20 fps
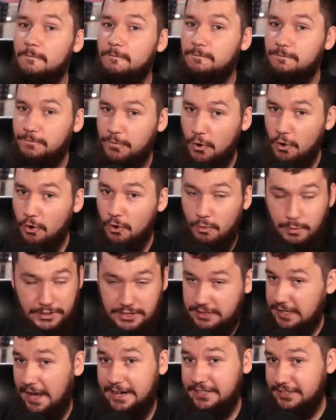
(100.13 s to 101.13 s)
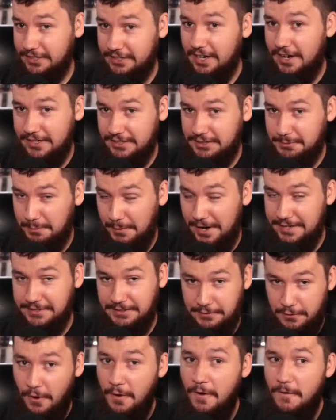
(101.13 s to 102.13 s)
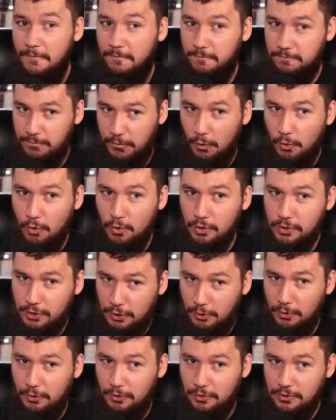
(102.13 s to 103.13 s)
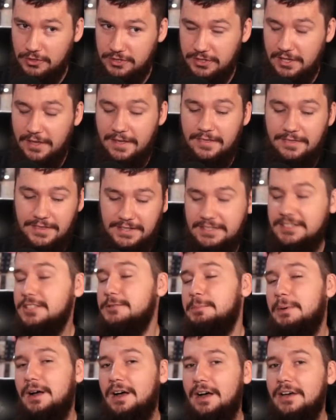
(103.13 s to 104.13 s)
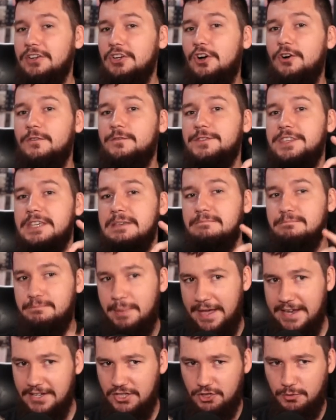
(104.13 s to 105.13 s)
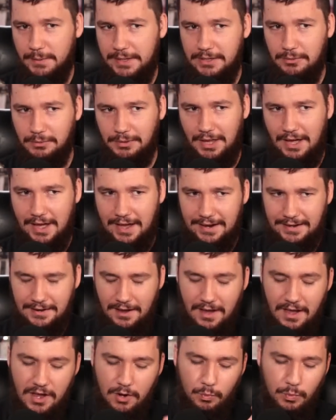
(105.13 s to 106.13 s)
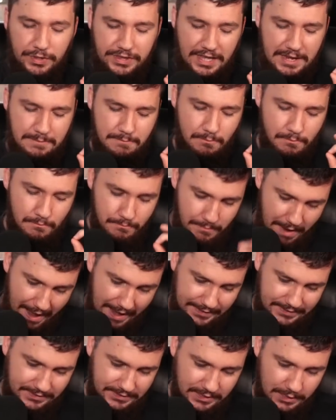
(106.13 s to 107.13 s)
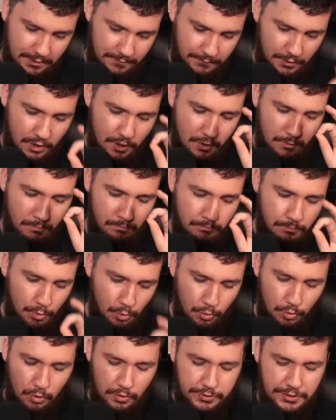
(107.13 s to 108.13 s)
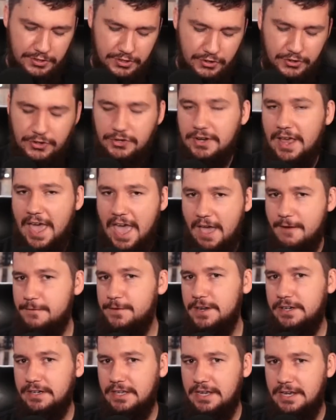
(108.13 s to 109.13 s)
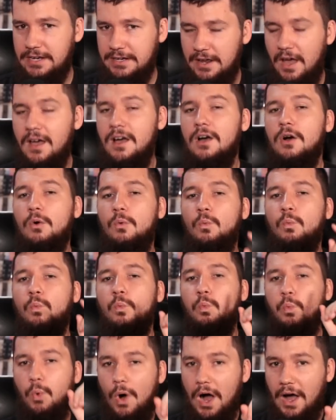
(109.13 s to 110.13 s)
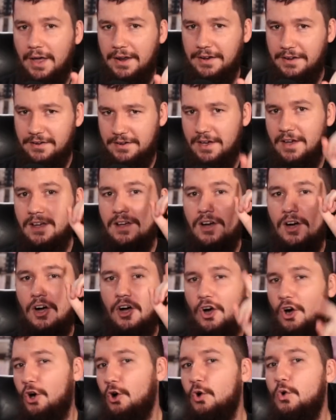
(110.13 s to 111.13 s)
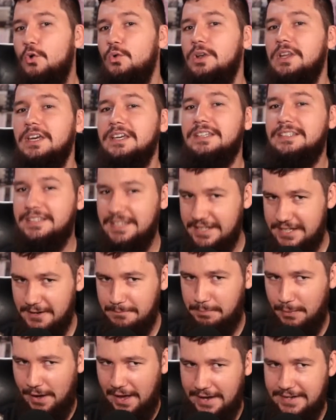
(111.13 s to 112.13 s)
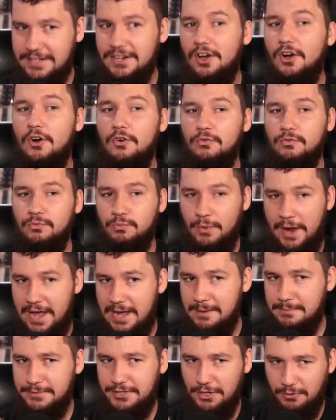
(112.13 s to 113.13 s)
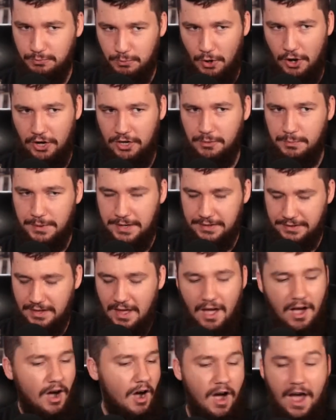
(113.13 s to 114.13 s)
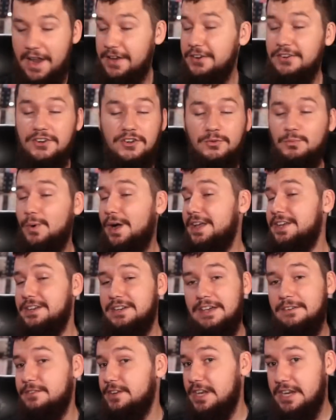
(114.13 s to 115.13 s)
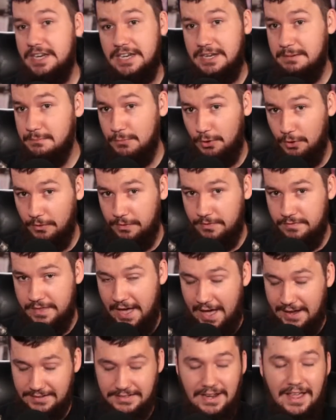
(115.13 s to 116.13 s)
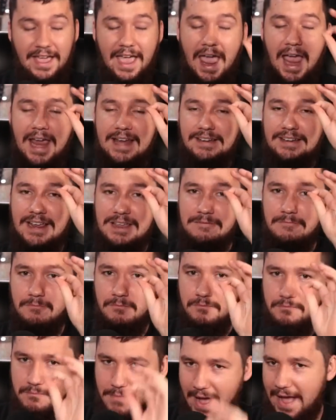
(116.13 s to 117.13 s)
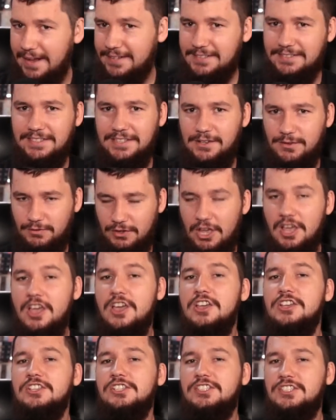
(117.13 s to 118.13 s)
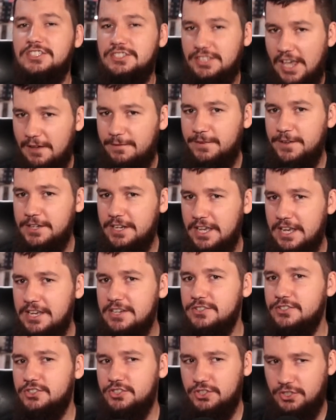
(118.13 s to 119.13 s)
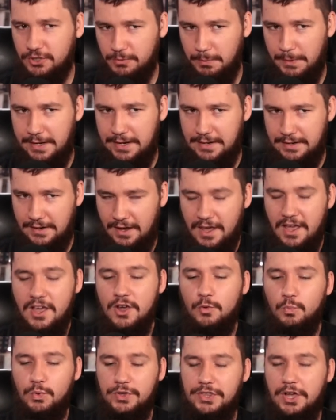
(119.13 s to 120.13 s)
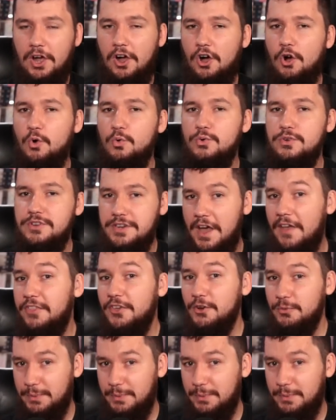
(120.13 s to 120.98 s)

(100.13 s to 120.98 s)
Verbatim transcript: four, which is actually kind of surprising. Four cores. This is part of the Bay Trail line with a massive, more than you could ever need, one whole gigabyte of RAM to work with. I don't know why you'd ever need any more than that. And a massive seven inch screen with a whole nother